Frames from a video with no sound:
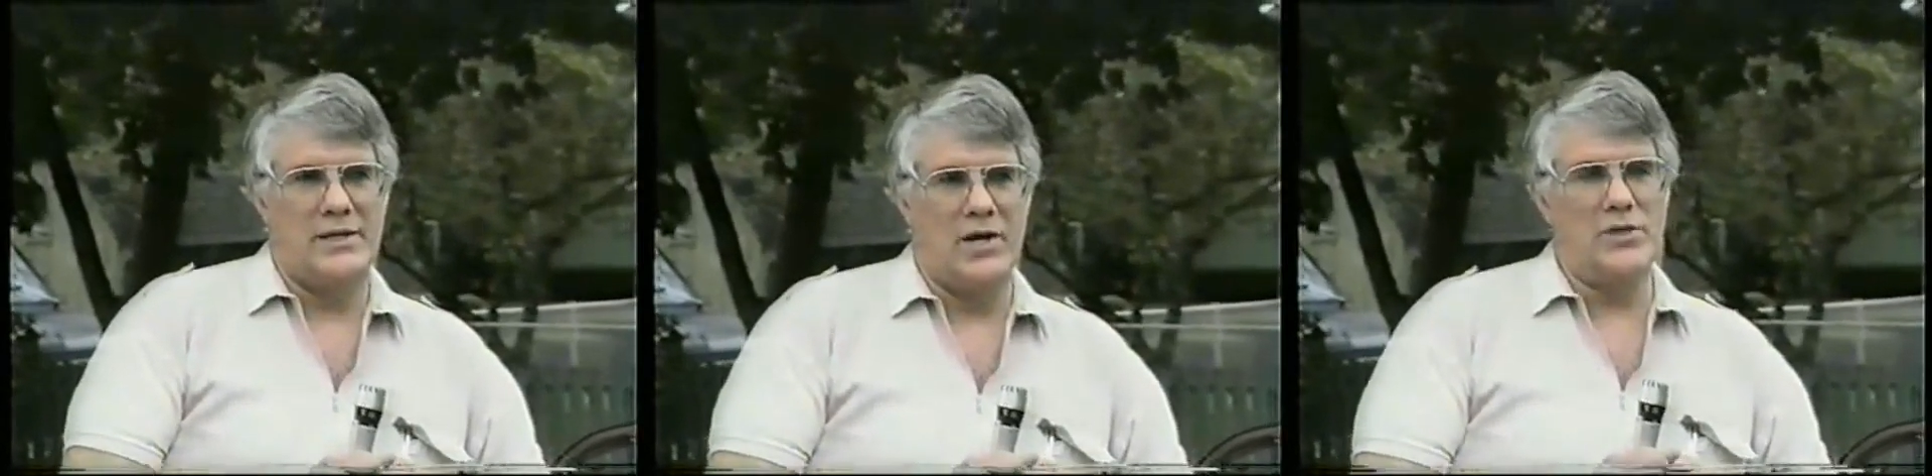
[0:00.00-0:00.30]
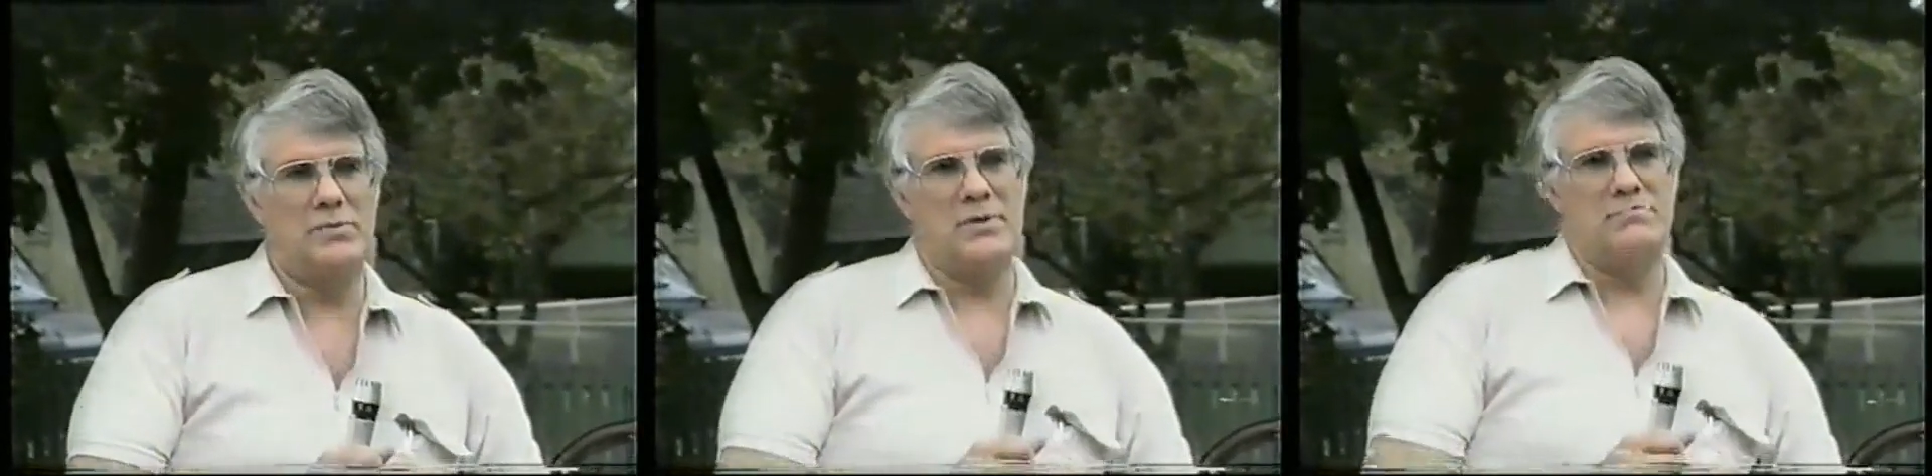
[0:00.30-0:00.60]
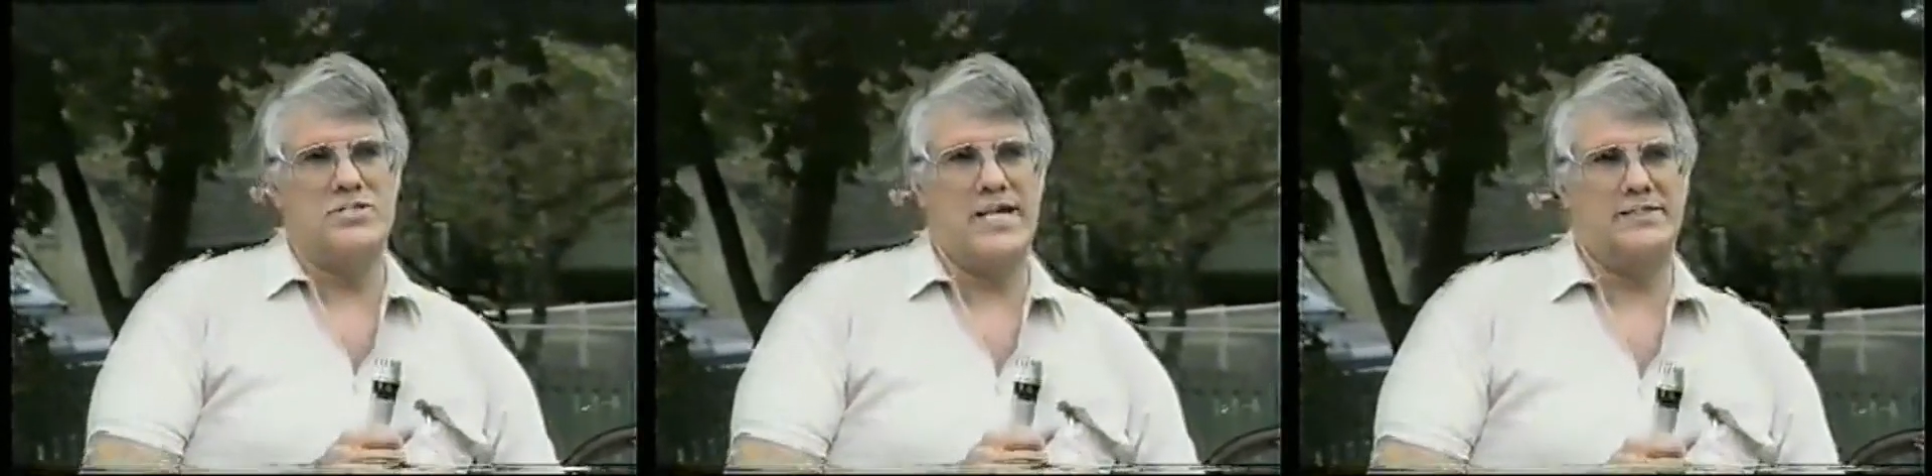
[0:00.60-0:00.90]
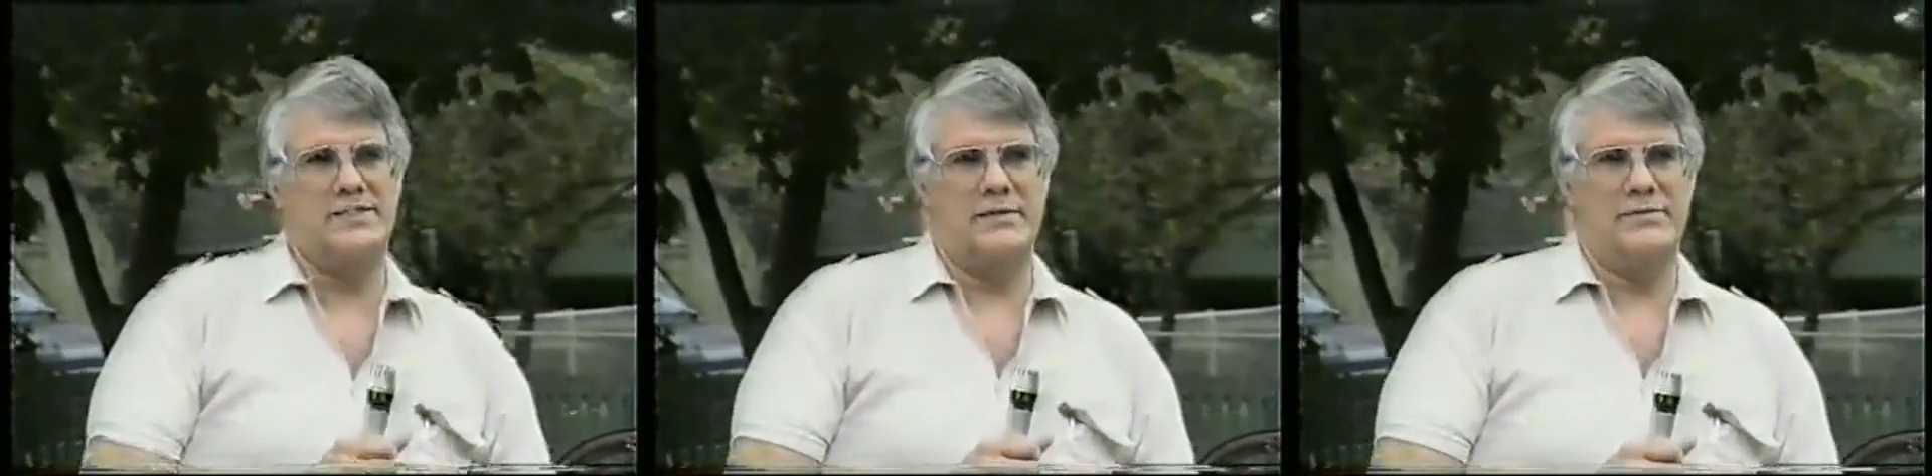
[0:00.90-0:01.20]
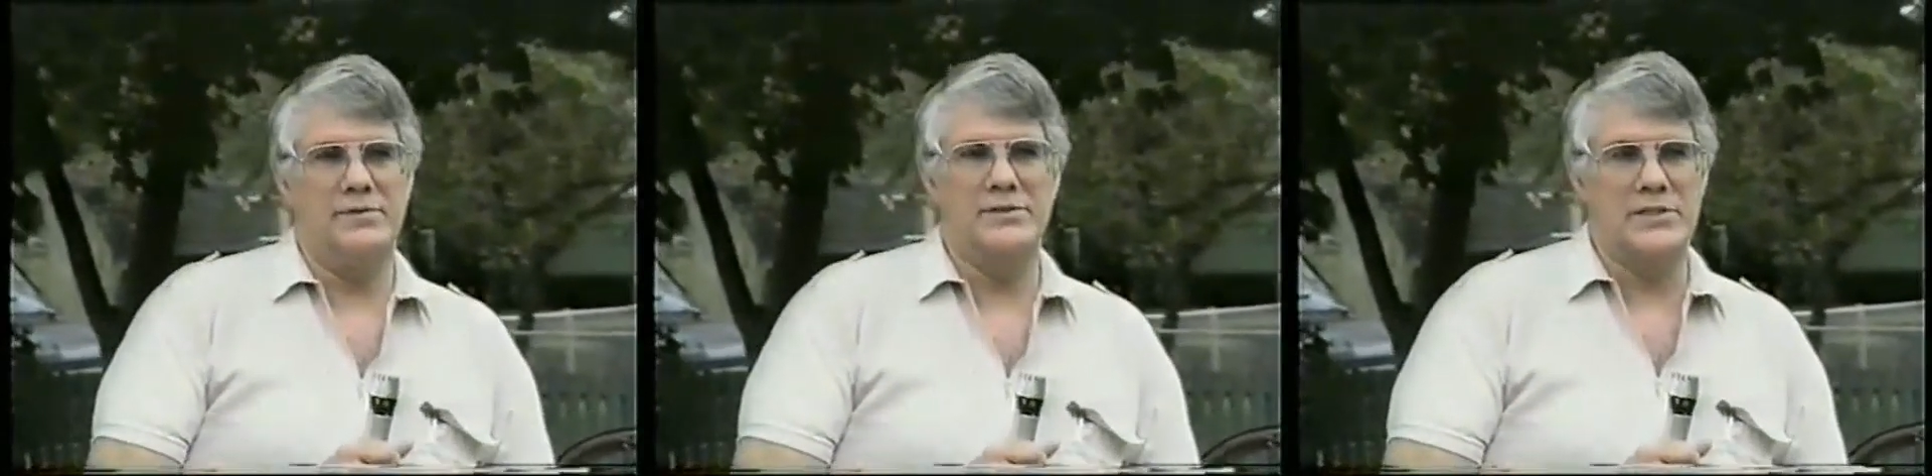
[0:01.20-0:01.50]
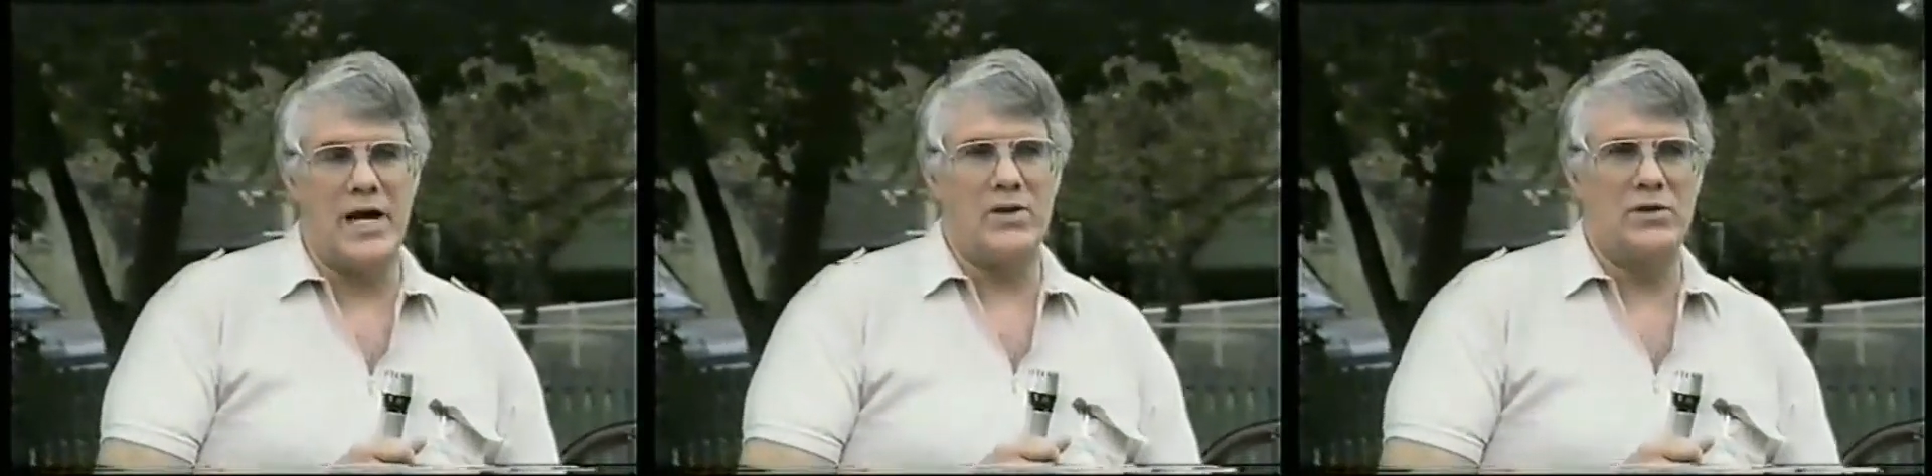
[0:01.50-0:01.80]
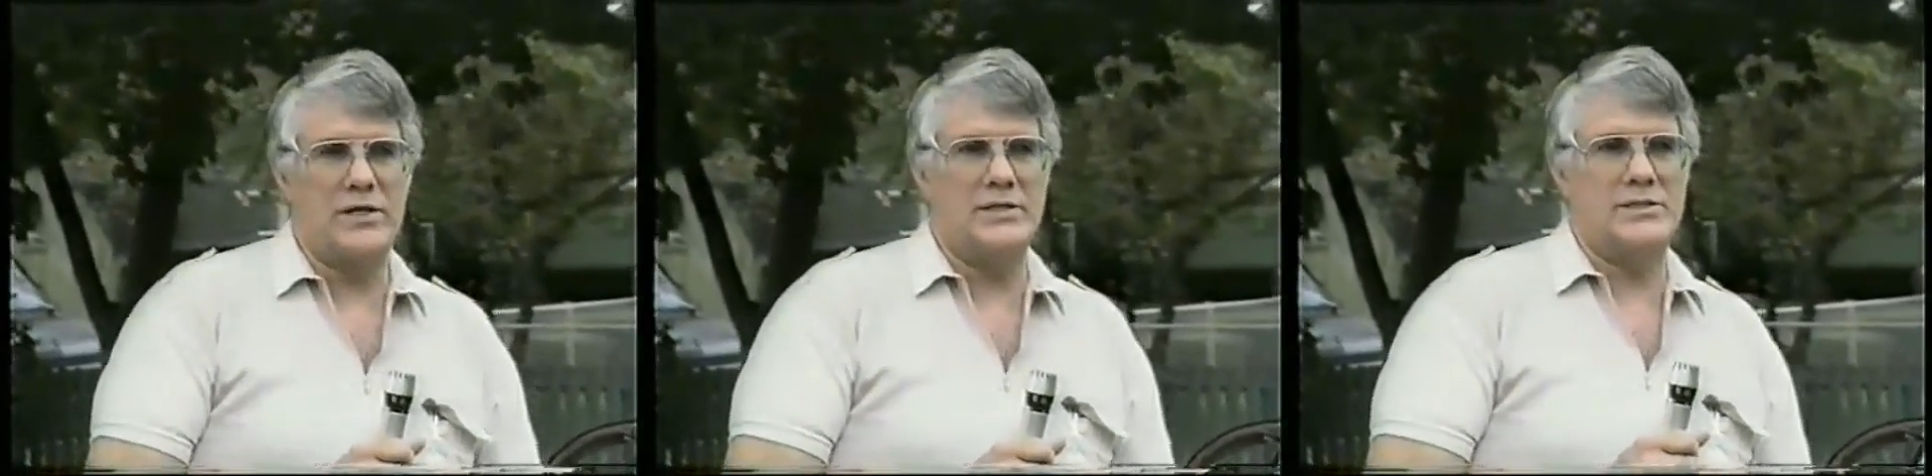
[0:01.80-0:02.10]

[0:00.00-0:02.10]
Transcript: The ultimate objective is not only